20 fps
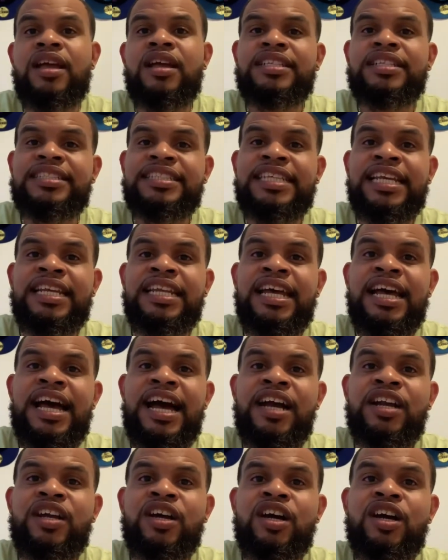center
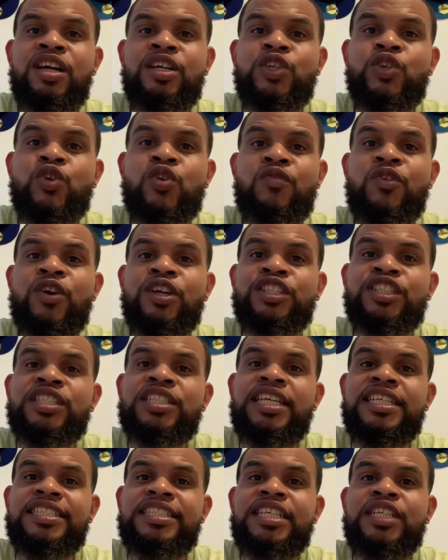out of the
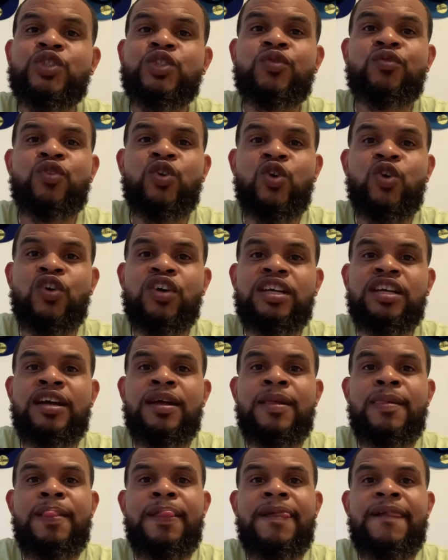University of Central
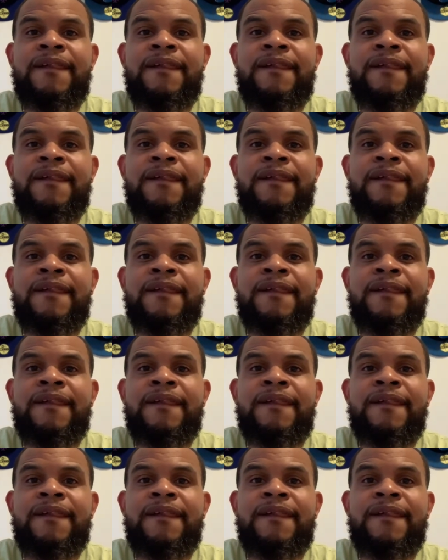Florida.